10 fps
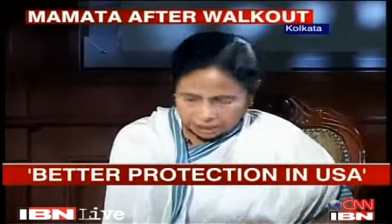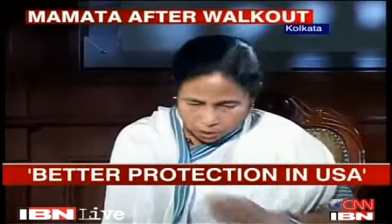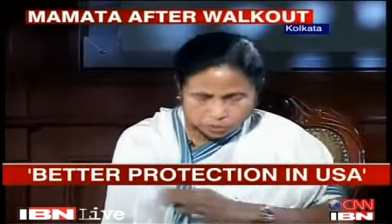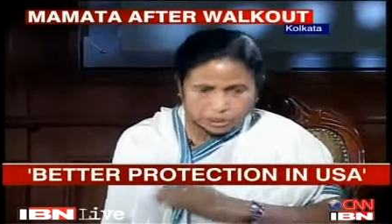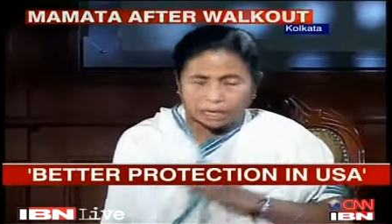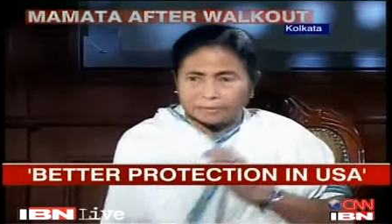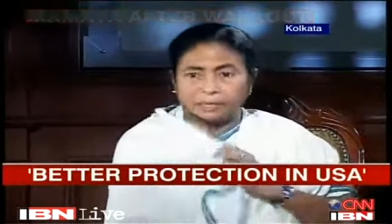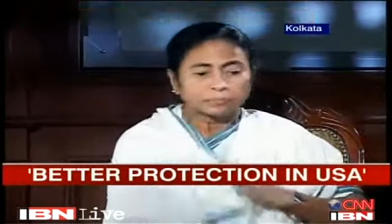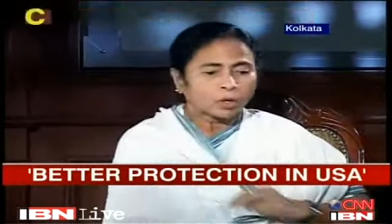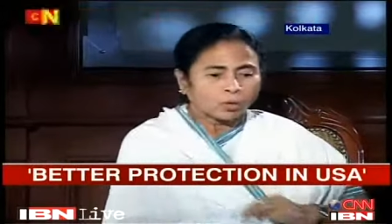You tell
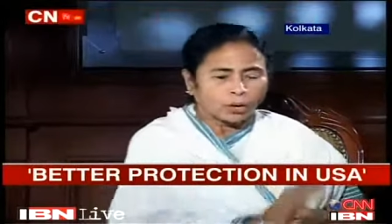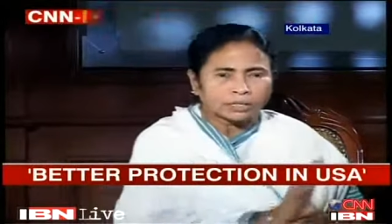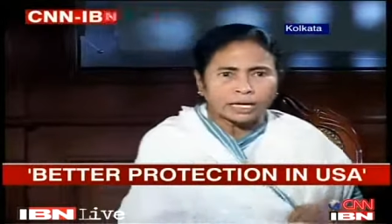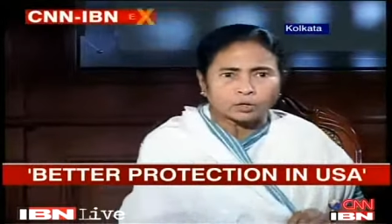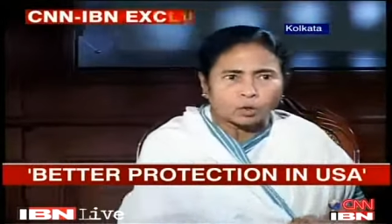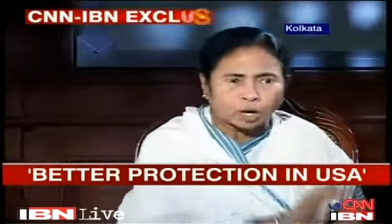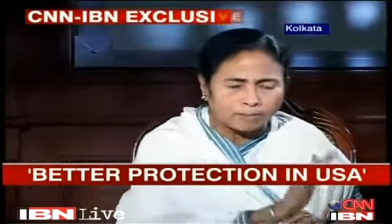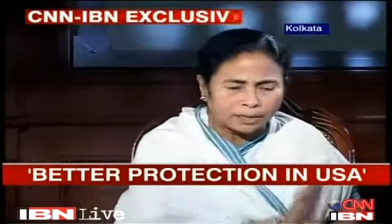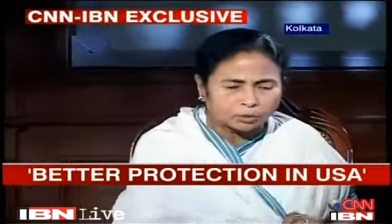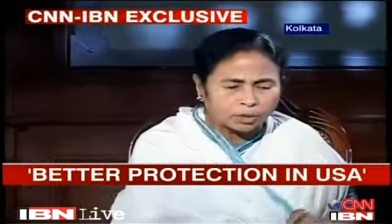me whether
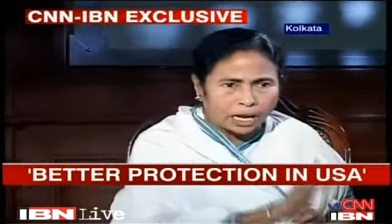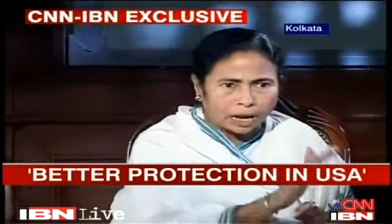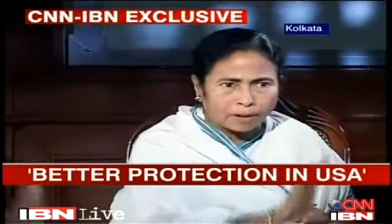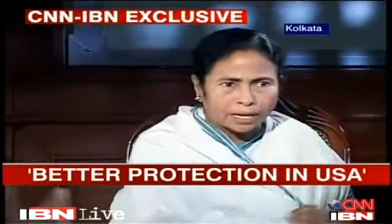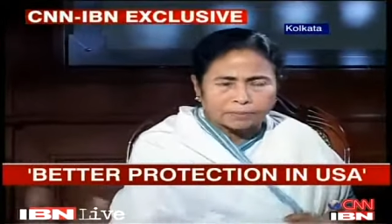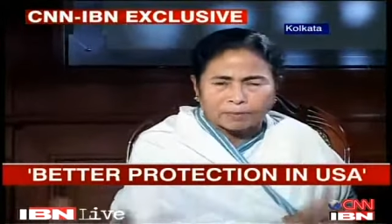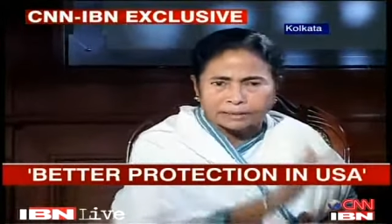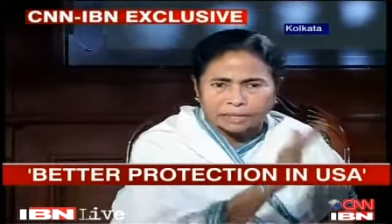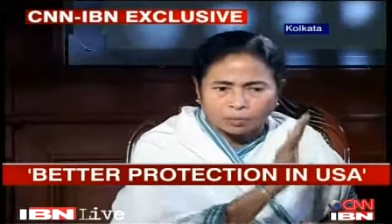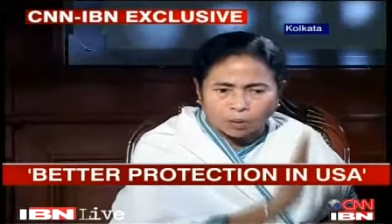government will abide
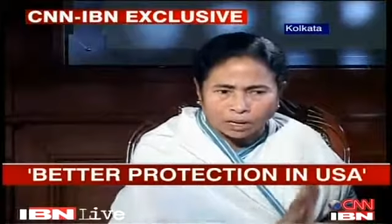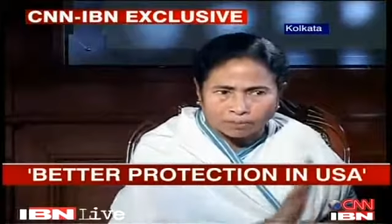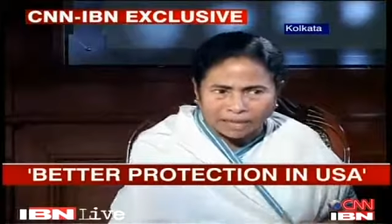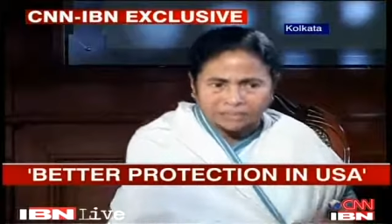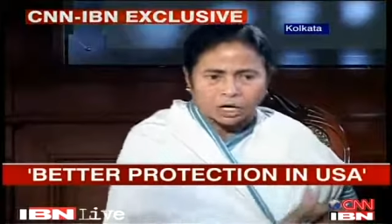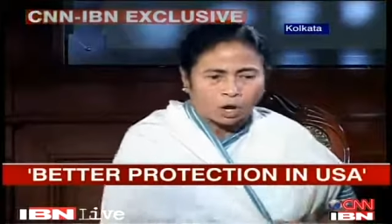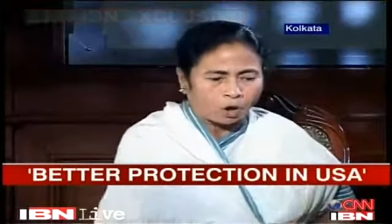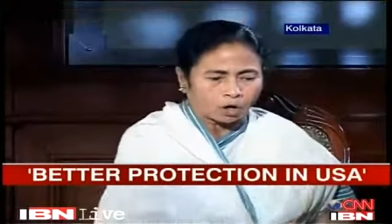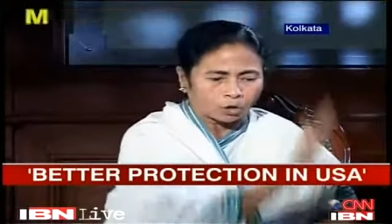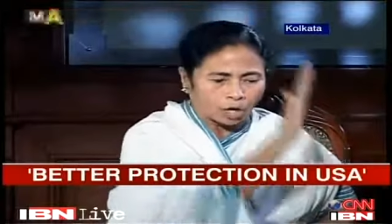by the
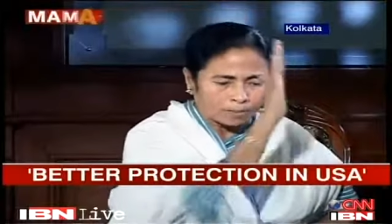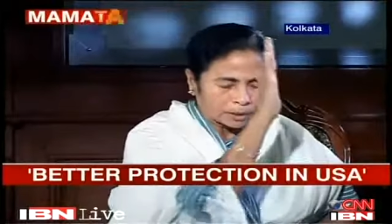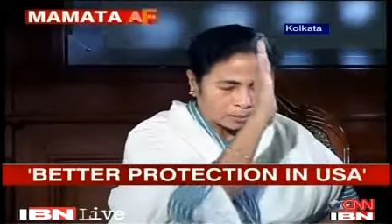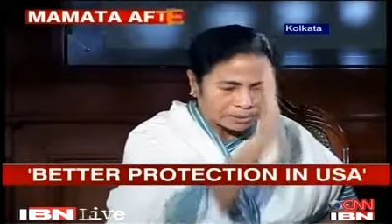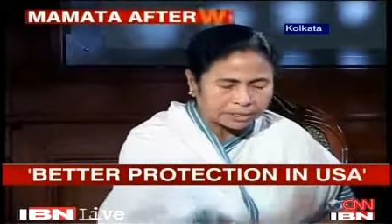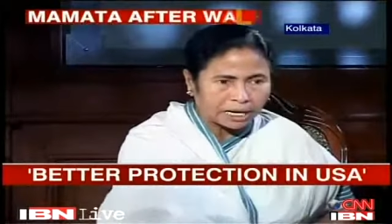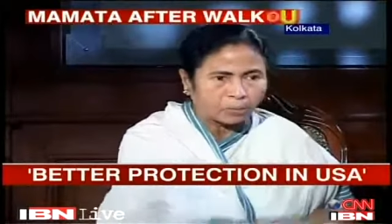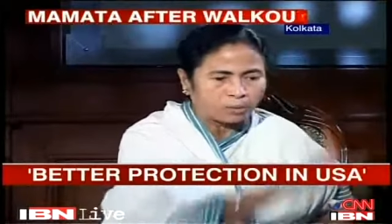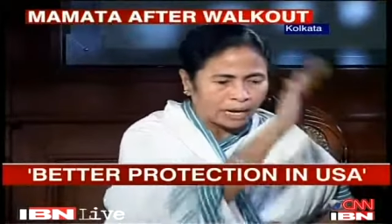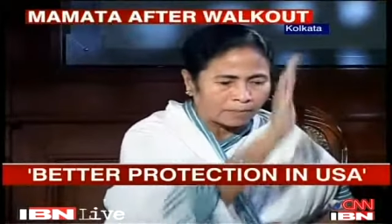Walmart or government of India
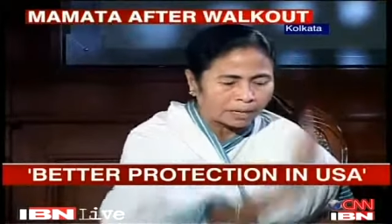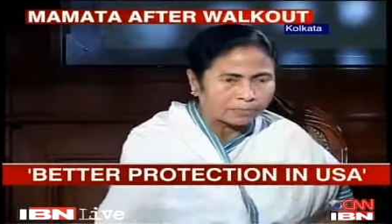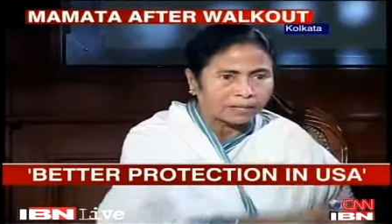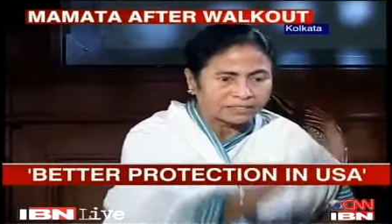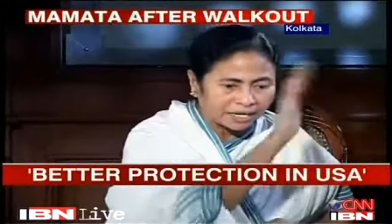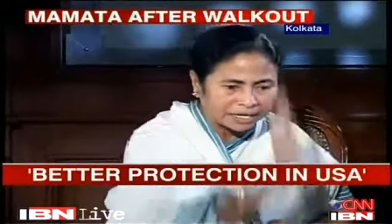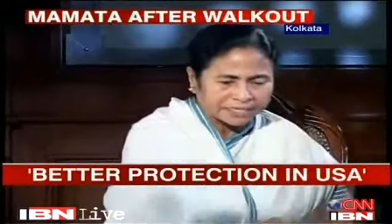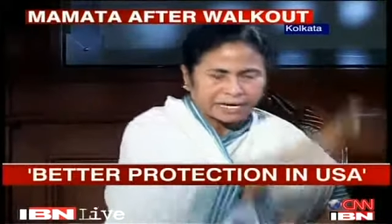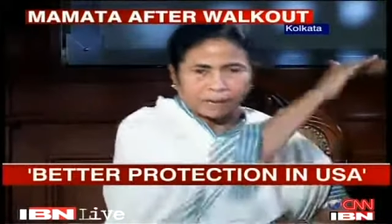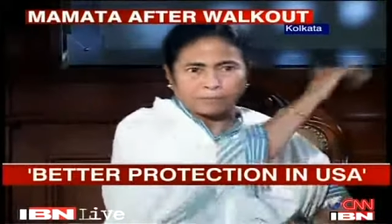will abide by the
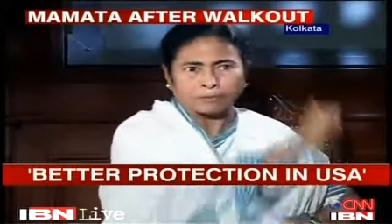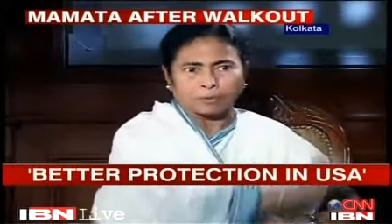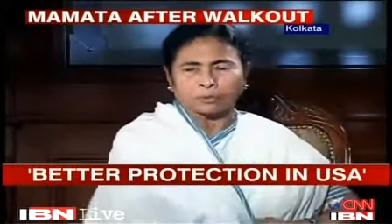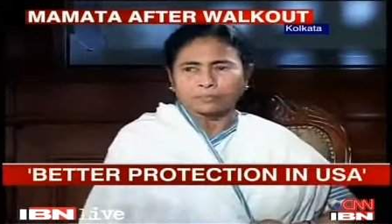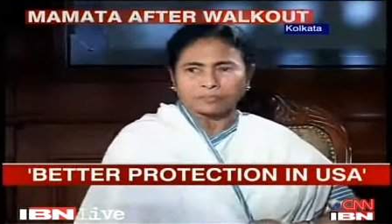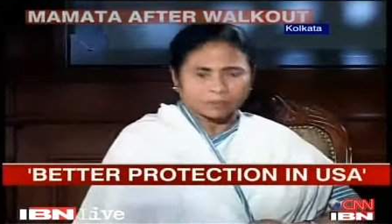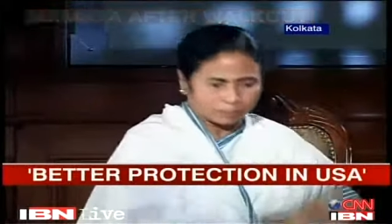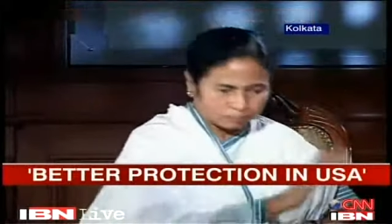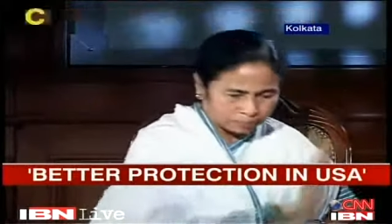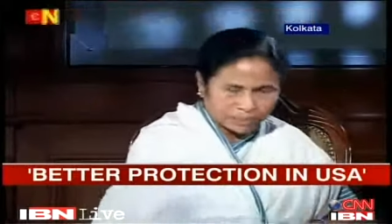Indian people.
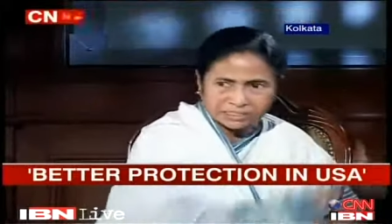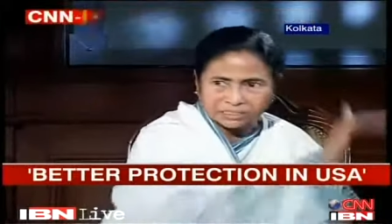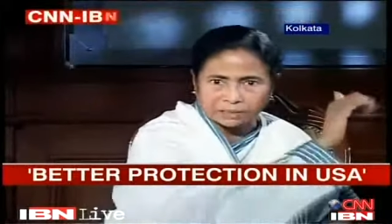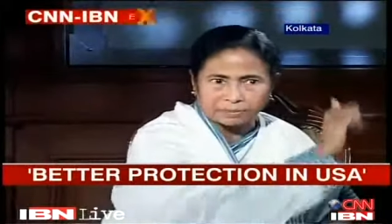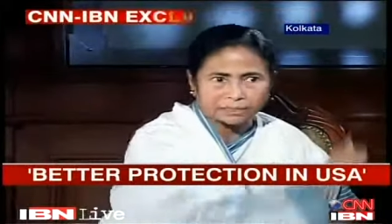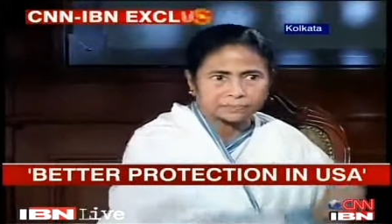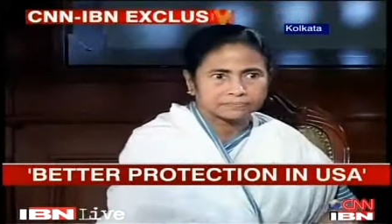Please tell me.